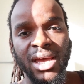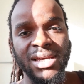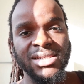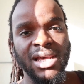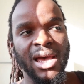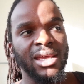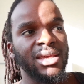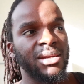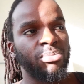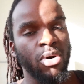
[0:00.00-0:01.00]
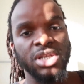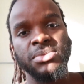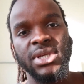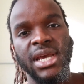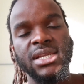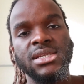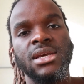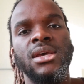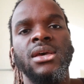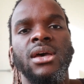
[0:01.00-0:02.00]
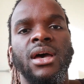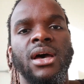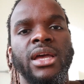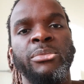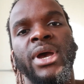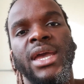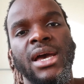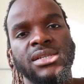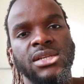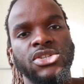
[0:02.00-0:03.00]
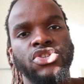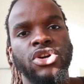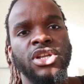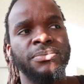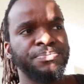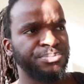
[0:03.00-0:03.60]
as I can possibly get in my calisthenics journey.